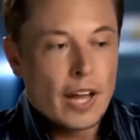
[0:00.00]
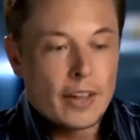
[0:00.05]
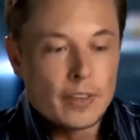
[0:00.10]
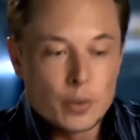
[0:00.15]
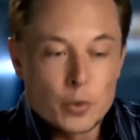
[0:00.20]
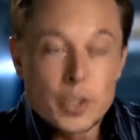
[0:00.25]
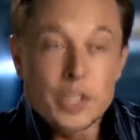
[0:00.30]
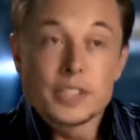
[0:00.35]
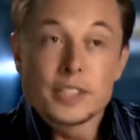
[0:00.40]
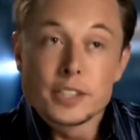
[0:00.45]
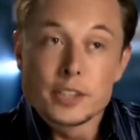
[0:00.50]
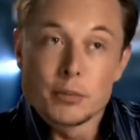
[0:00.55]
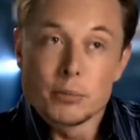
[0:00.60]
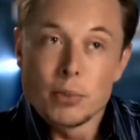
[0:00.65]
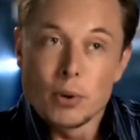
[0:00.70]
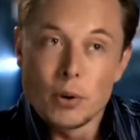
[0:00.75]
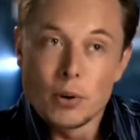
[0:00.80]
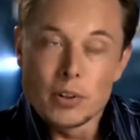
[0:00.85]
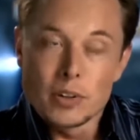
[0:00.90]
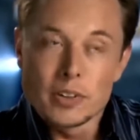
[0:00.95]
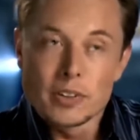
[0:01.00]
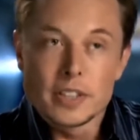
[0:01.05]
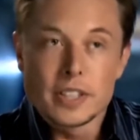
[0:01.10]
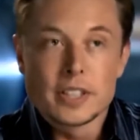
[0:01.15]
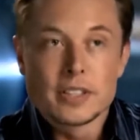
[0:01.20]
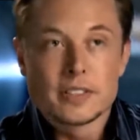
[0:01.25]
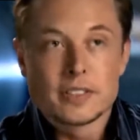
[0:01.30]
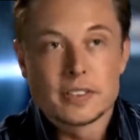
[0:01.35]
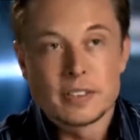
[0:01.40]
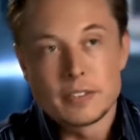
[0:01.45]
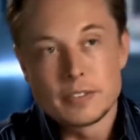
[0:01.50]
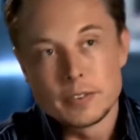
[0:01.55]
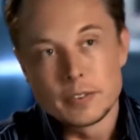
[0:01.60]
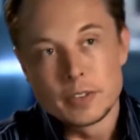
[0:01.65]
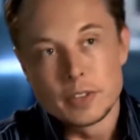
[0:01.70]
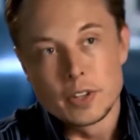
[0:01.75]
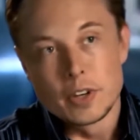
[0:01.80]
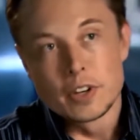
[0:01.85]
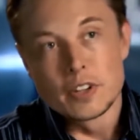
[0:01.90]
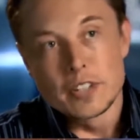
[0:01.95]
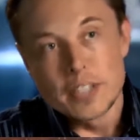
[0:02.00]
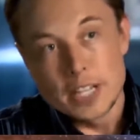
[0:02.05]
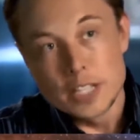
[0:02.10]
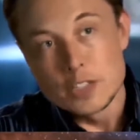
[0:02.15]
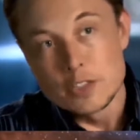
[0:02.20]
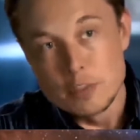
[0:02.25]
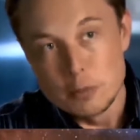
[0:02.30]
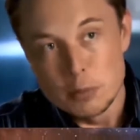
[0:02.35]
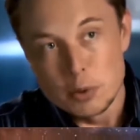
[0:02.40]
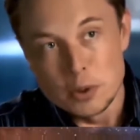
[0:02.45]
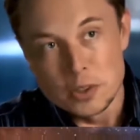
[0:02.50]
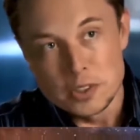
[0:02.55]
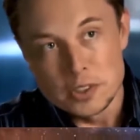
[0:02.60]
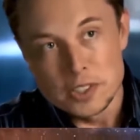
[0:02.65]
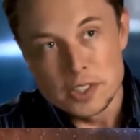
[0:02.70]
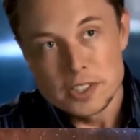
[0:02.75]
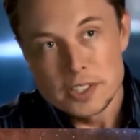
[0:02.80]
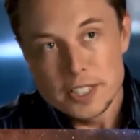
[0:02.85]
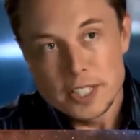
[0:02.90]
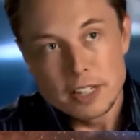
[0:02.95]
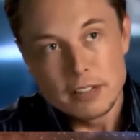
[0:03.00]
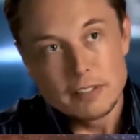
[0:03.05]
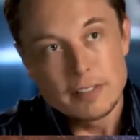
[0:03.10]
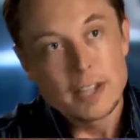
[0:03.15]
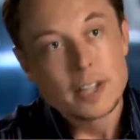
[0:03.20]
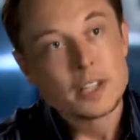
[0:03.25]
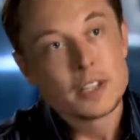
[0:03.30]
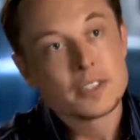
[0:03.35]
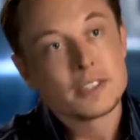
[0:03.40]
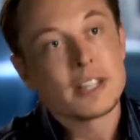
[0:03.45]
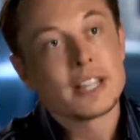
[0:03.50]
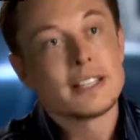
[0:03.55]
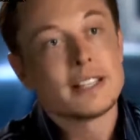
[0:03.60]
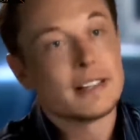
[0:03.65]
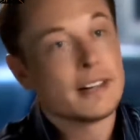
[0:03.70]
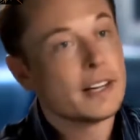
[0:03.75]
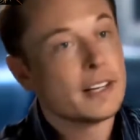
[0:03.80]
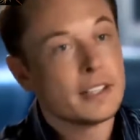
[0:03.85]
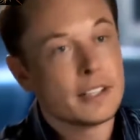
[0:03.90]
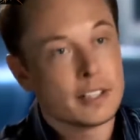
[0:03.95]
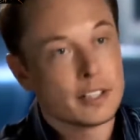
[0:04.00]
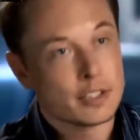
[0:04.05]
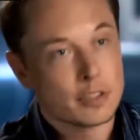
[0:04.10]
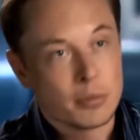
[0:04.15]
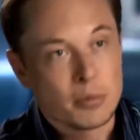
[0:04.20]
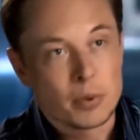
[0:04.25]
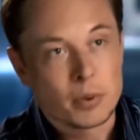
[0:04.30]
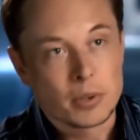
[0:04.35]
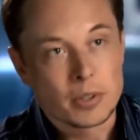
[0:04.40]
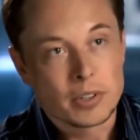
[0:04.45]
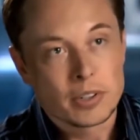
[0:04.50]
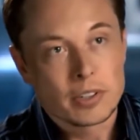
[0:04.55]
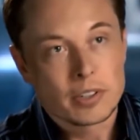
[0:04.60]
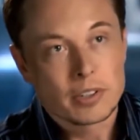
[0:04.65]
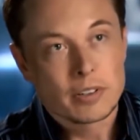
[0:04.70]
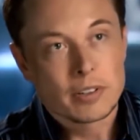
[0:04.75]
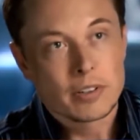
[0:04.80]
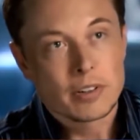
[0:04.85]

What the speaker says: And the reason it's important is, if you go to the nature of importance itself, how do you decide that anything is important?